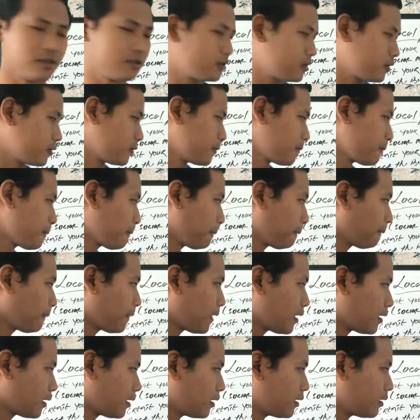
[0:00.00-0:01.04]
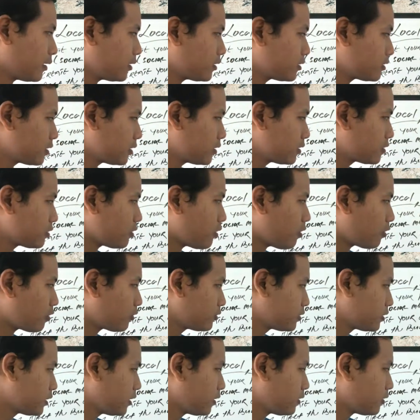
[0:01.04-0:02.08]
So here, let's say auto
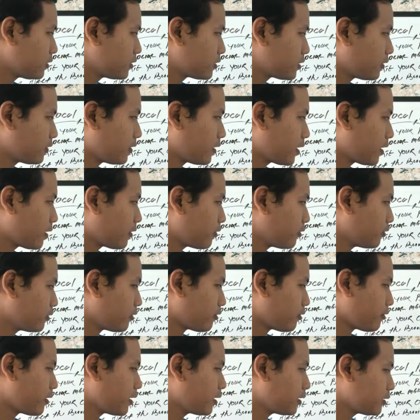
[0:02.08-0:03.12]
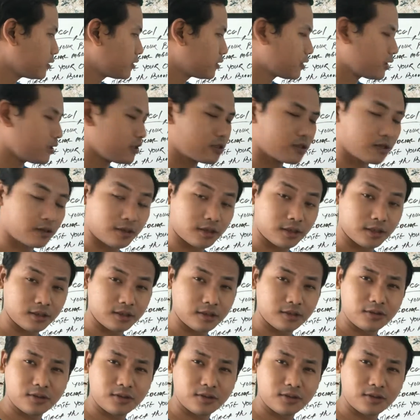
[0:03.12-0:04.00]
dealers are there, the real estates are there,